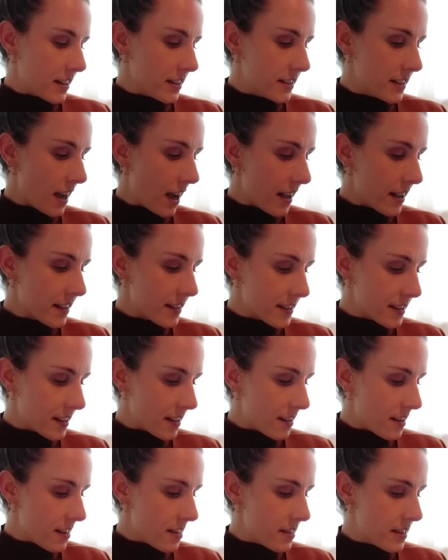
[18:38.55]
does
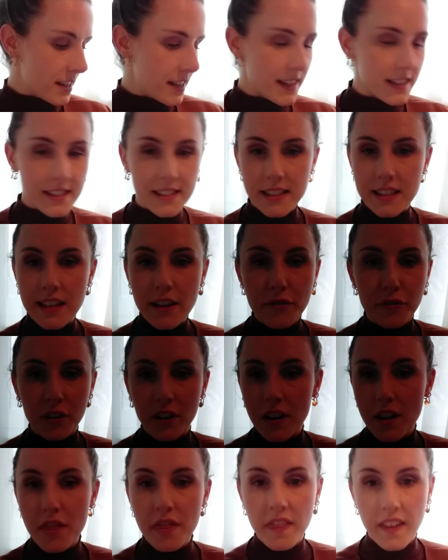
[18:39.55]
these
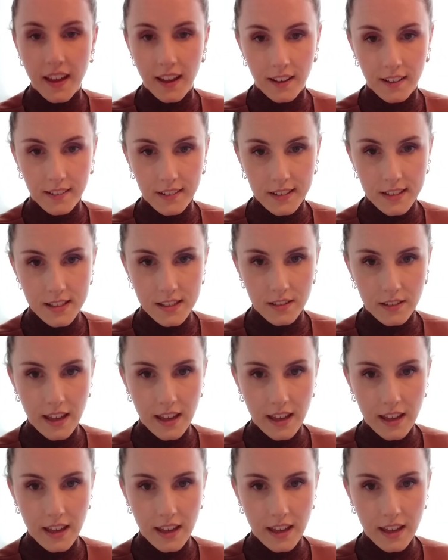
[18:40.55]
different things.